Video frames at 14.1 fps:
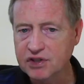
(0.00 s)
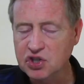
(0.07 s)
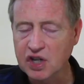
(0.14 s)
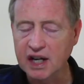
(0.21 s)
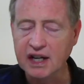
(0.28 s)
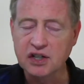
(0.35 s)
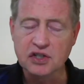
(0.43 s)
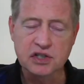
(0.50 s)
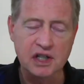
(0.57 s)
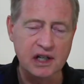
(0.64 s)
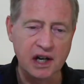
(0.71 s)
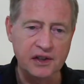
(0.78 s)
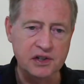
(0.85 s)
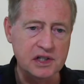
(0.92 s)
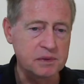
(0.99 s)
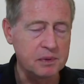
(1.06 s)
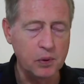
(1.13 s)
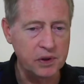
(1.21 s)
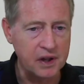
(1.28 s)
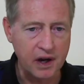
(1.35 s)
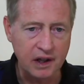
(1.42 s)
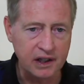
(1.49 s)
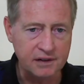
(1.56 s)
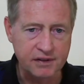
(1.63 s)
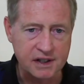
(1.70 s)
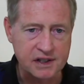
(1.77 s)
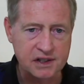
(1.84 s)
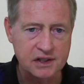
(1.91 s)
change than others, but with all of
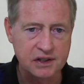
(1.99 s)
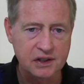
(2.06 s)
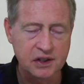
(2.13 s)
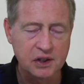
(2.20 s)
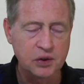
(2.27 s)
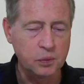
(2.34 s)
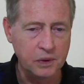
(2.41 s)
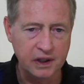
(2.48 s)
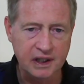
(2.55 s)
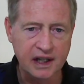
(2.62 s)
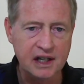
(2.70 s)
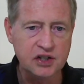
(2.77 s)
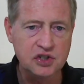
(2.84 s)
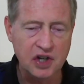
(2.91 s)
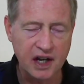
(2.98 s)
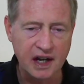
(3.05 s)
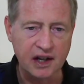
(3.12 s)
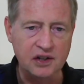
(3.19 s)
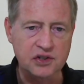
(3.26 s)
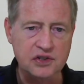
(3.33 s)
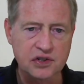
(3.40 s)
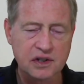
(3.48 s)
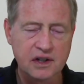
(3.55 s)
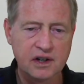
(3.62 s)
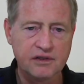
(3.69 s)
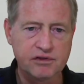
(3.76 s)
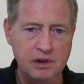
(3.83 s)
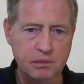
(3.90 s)
us, we need change
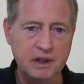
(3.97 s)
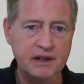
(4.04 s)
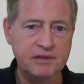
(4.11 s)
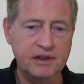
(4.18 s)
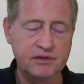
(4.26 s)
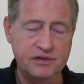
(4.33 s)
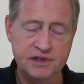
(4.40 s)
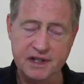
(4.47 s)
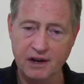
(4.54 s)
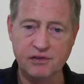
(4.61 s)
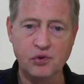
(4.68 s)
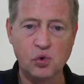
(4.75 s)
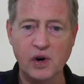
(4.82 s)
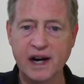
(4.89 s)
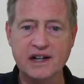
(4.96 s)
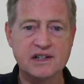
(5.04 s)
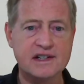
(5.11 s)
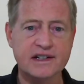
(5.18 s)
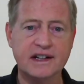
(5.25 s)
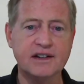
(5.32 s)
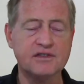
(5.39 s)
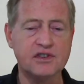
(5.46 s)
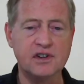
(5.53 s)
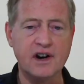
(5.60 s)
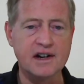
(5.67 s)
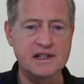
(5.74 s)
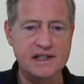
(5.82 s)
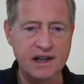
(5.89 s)
from living self righteously and for
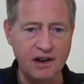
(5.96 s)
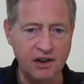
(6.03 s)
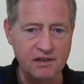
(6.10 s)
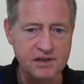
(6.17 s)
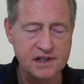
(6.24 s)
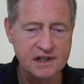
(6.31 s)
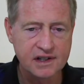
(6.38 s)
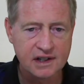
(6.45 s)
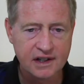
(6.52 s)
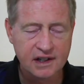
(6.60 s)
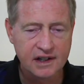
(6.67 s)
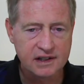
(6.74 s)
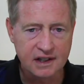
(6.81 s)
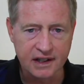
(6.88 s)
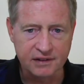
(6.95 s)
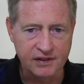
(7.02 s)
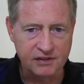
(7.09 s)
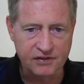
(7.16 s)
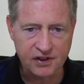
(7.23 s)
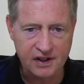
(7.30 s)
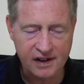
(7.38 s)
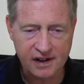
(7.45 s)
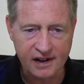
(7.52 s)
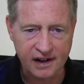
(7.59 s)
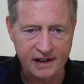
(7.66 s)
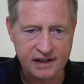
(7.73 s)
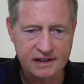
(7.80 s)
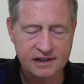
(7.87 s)
ourselves to living for
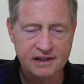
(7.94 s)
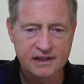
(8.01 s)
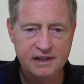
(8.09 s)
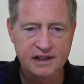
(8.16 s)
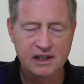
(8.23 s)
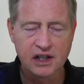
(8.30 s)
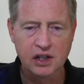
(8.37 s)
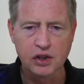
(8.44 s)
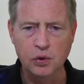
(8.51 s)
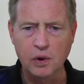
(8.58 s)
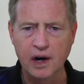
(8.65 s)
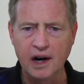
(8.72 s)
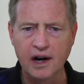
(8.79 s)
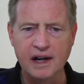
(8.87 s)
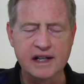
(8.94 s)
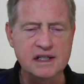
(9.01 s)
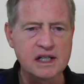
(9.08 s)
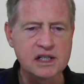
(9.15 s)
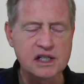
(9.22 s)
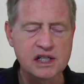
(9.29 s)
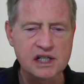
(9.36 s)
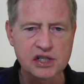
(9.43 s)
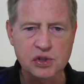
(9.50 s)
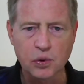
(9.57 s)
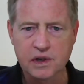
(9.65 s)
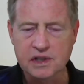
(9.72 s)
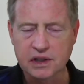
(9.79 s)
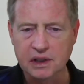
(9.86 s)
God. There are instances,
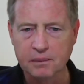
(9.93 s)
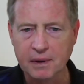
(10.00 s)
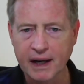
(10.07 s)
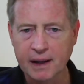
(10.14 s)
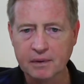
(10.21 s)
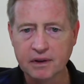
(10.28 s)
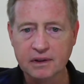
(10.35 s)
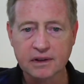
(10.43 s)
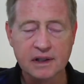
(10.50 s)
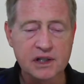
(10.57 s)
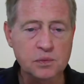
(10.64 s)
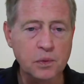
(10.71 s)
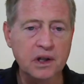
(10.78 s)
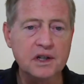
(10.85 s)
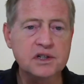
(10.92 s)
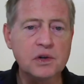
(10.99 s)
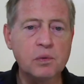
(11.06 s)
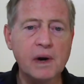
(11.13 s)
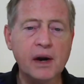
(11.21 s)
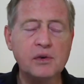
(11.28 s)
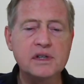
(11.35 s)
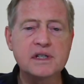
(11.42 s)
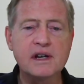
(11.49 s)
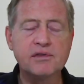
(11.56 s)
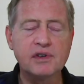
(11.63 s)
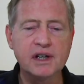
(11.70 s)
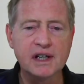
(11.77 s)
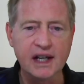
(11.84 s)
stories in the Bible, as well as around us
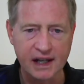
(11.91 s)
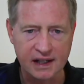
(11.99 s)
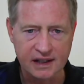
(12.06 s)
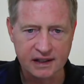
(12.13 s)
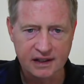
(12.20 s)
every day,